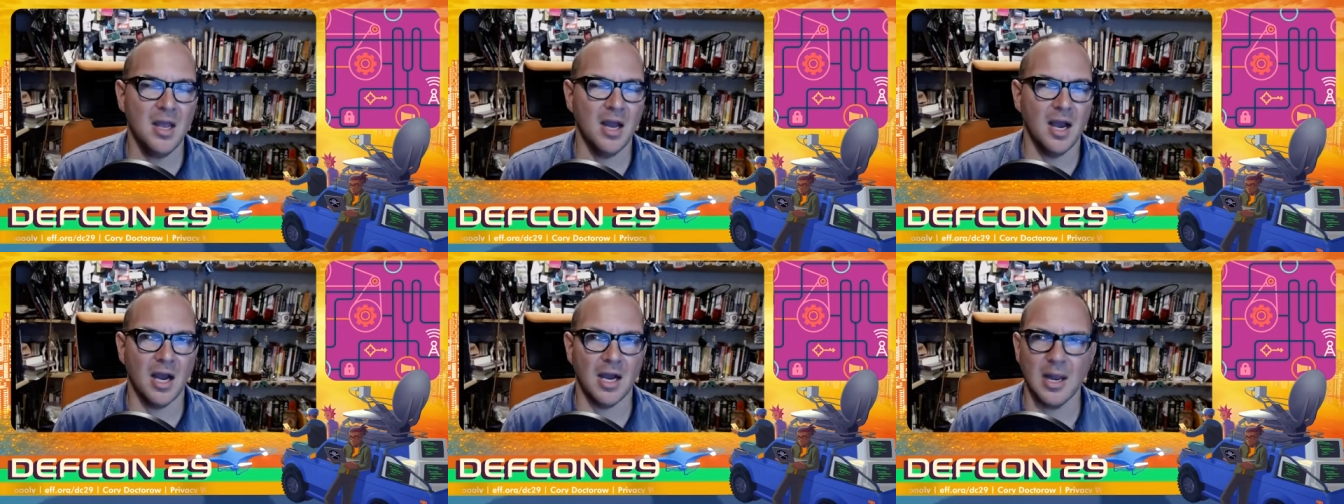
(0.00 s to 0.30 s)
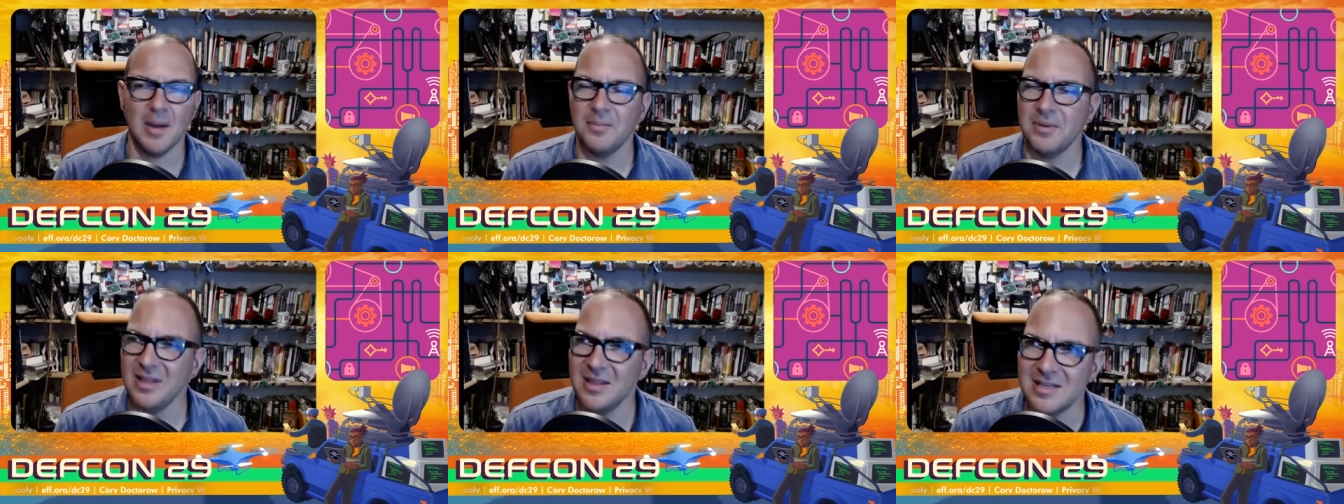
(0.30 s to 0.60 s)
a
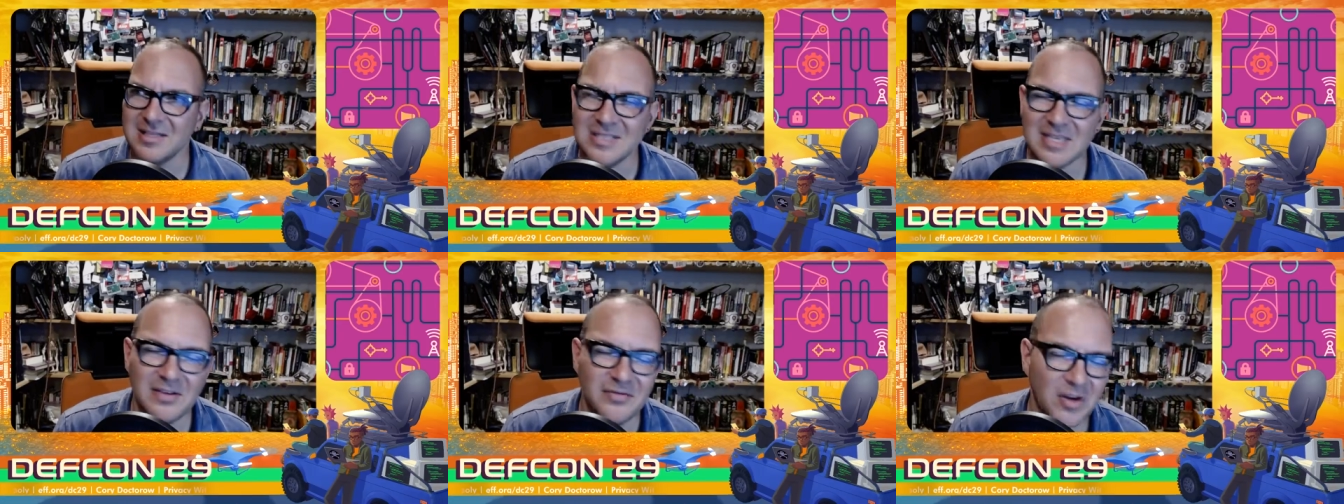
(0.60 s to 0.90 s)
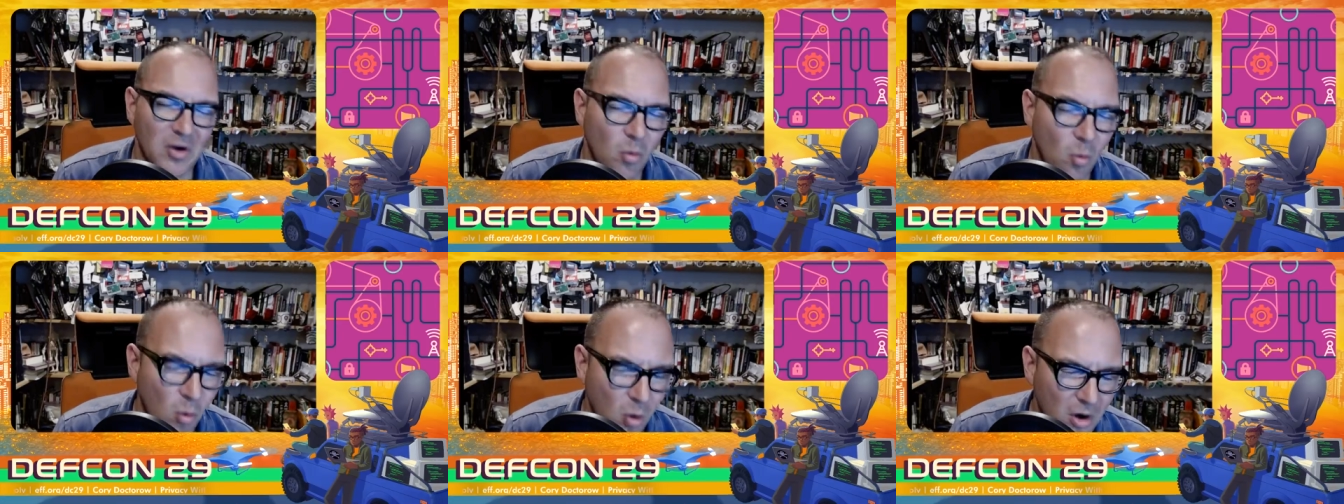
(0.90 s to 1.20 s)
company that's
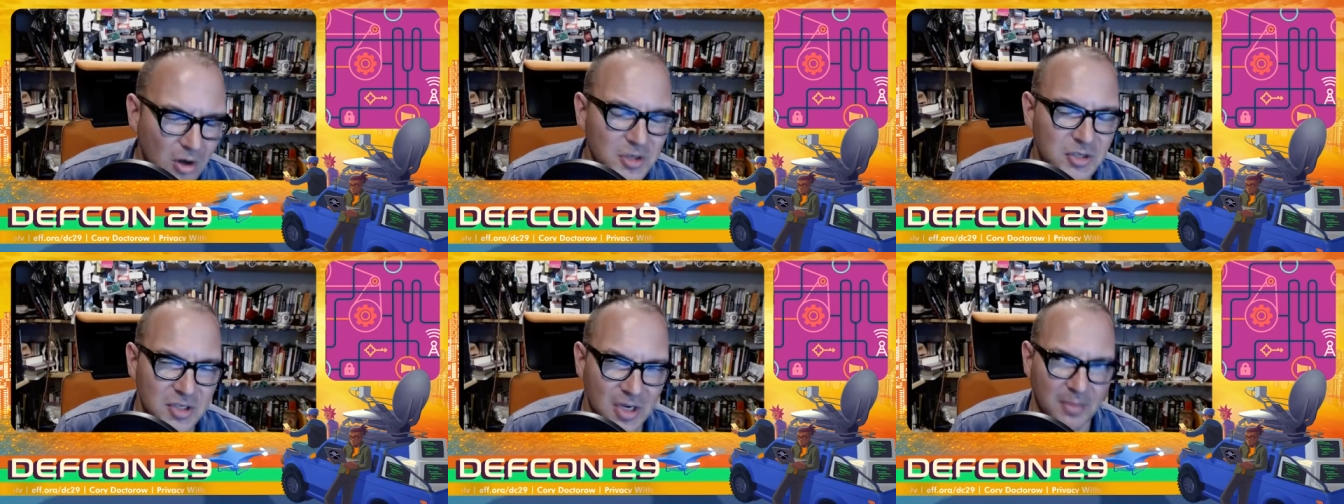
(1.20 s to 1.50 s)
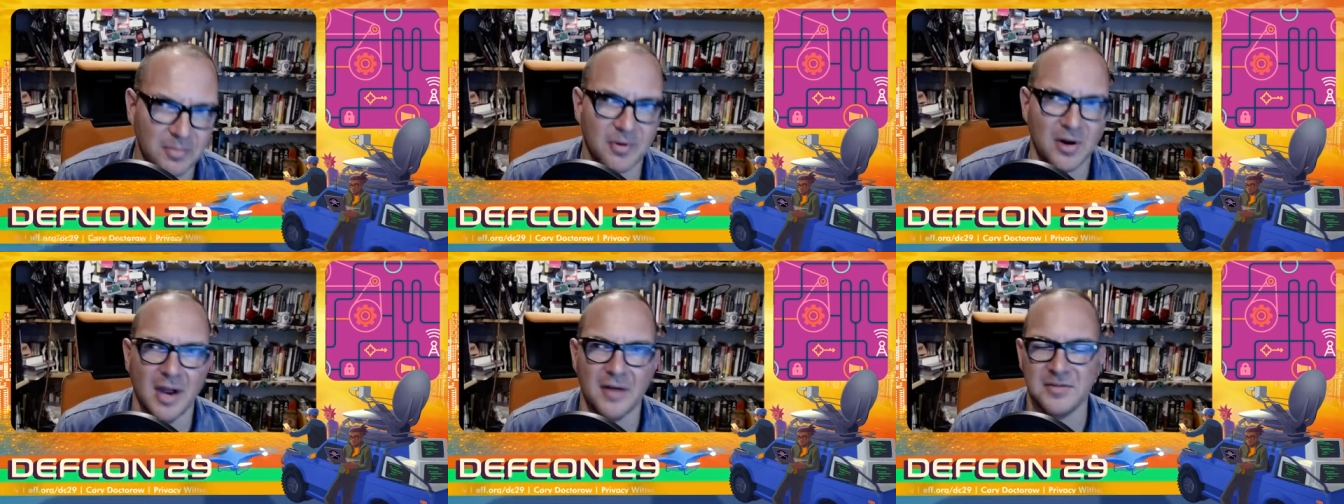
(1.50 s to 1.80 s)
even worse
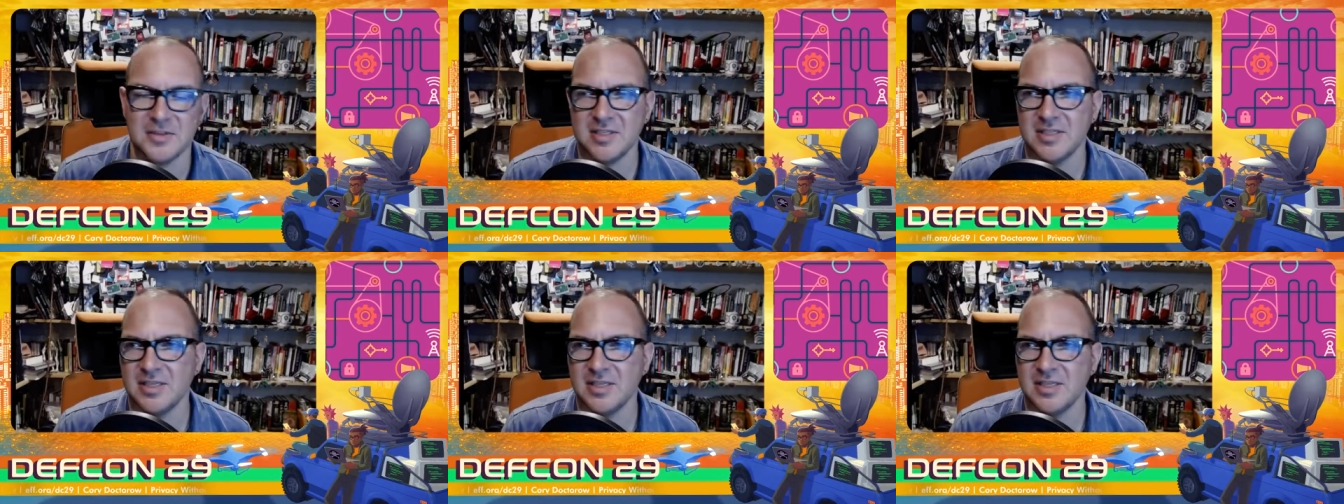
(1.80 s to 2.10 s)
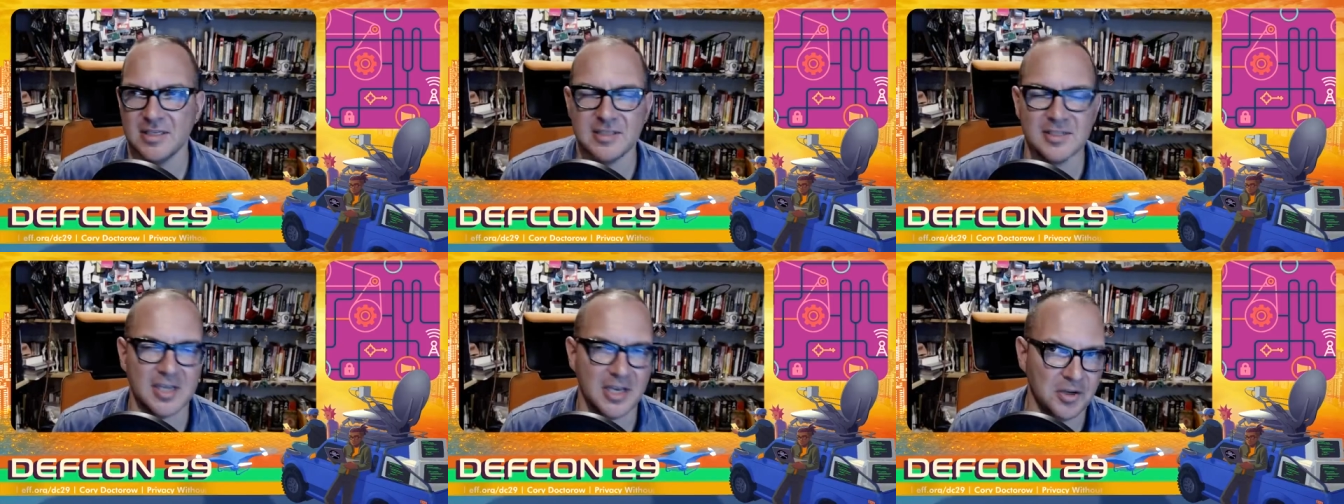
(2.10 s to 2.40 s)
on privacy
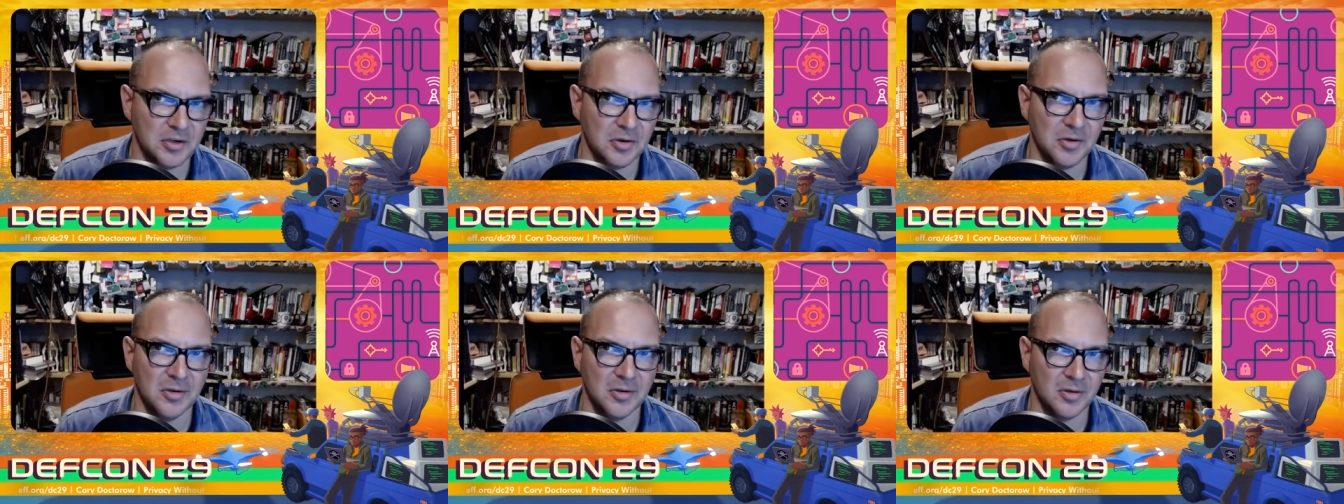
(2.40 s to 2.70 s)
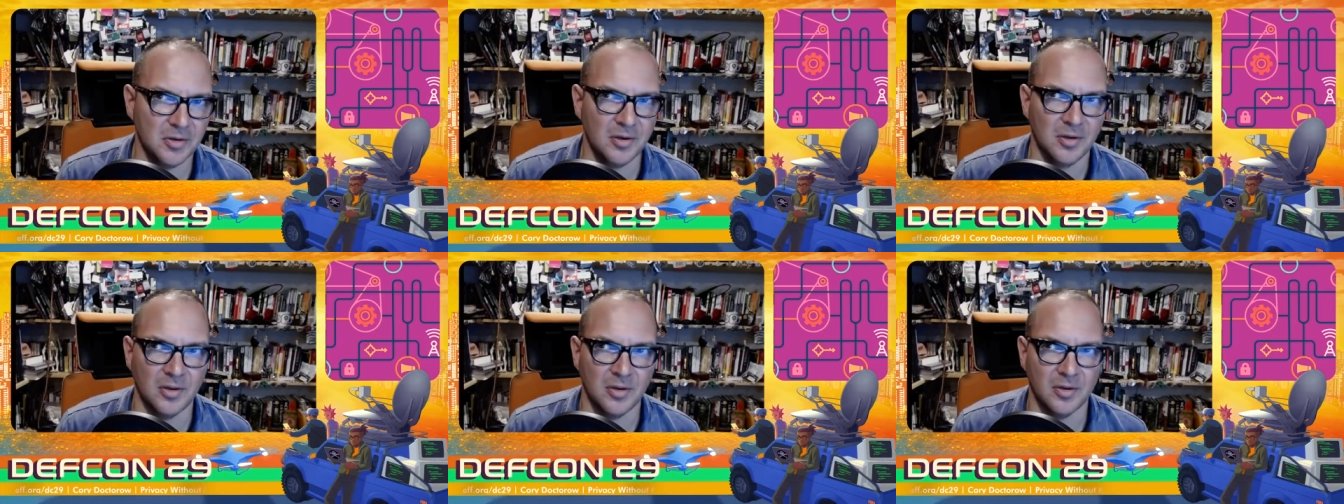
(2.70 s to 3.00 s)
than, say,
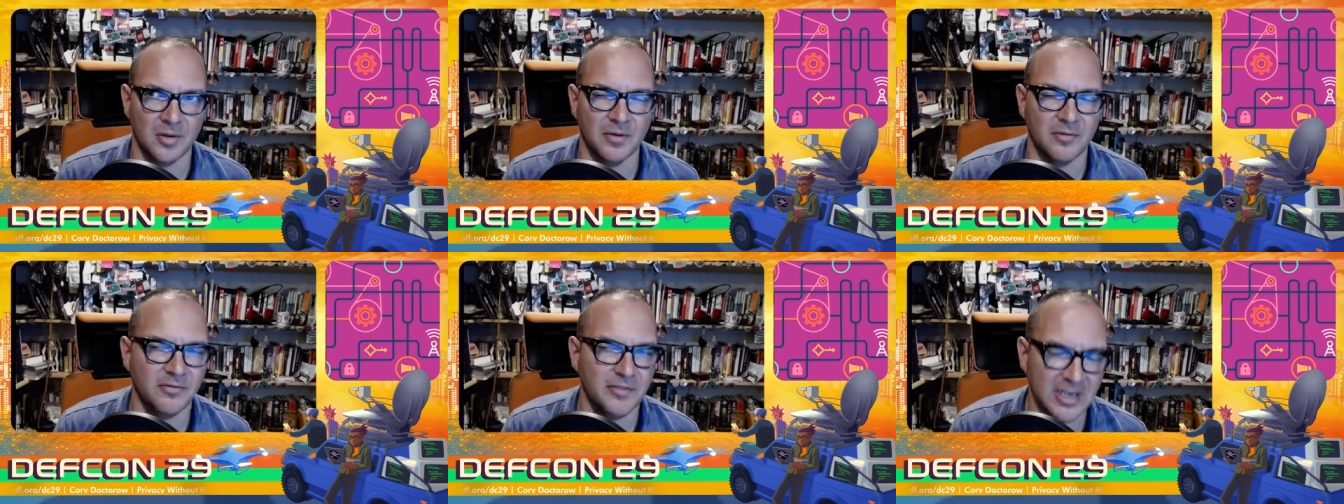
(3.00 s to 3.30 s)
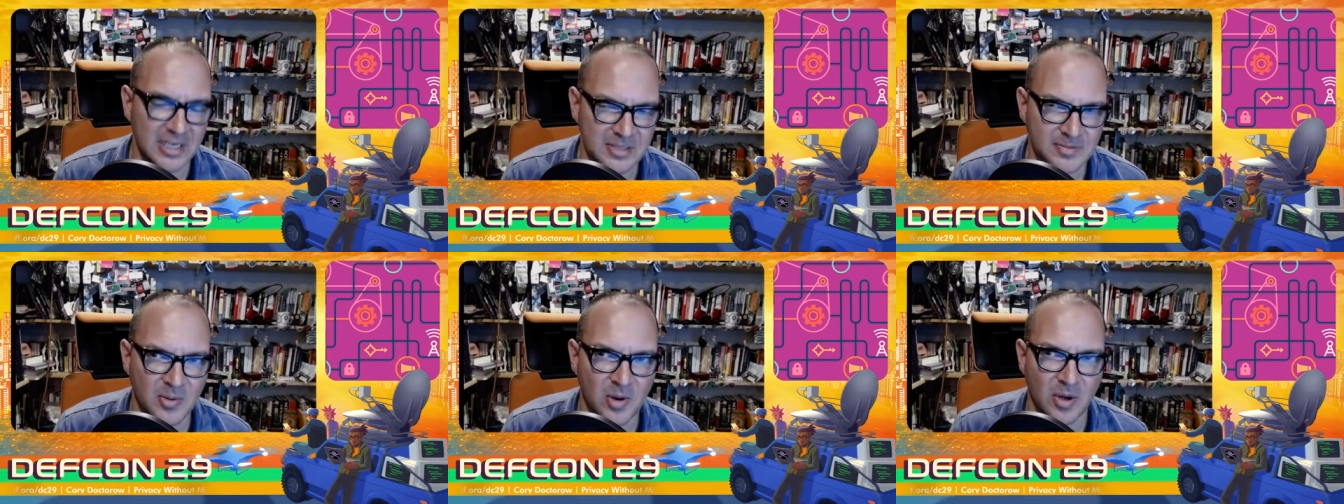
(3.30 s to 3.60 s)
Google or
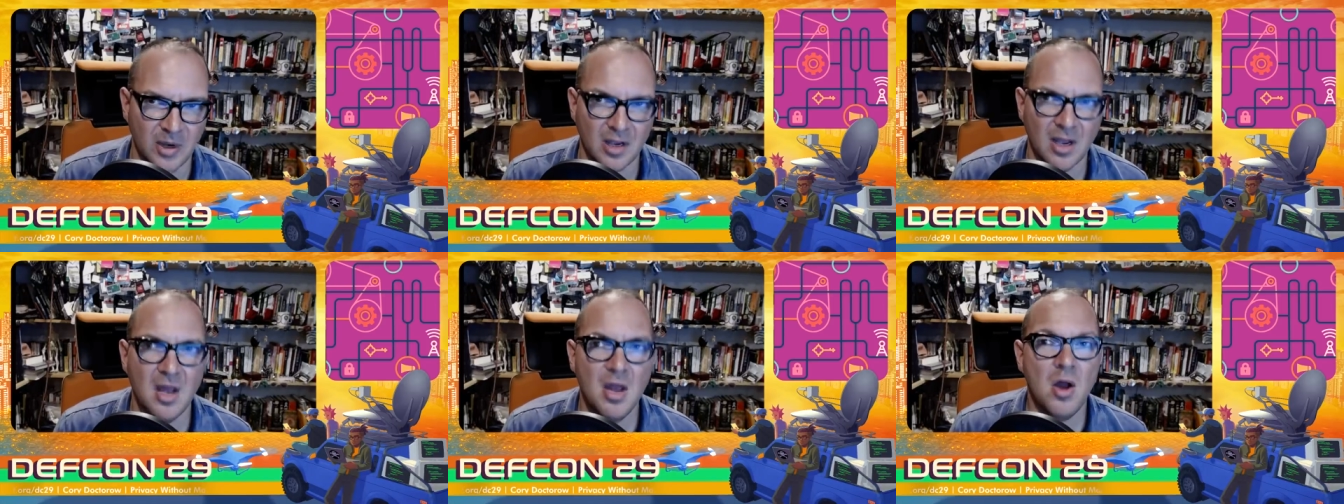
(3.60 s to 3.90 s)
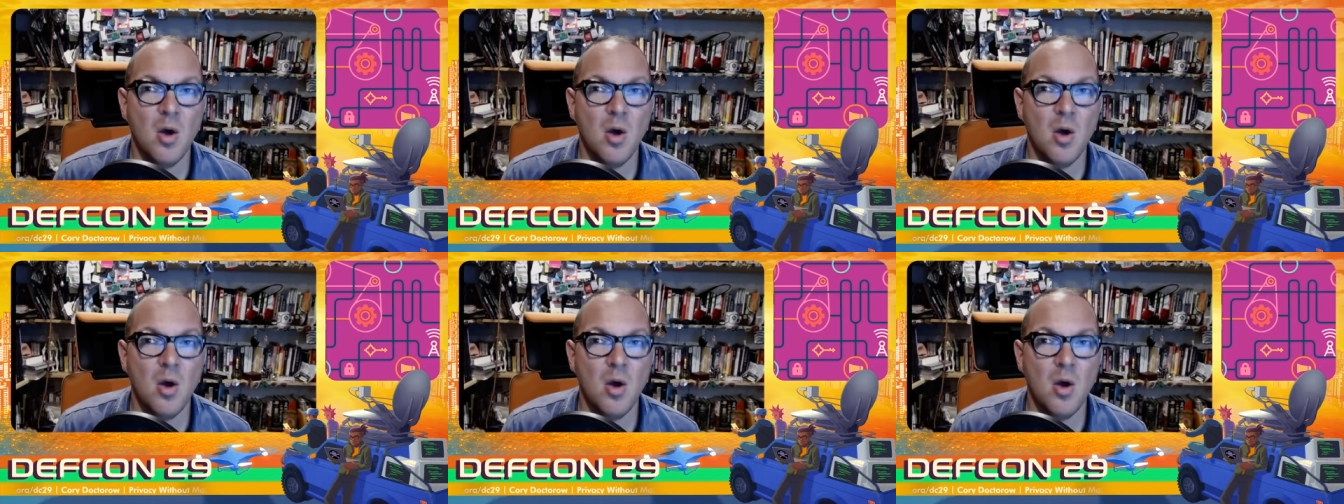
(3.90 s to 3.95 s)
Facebook,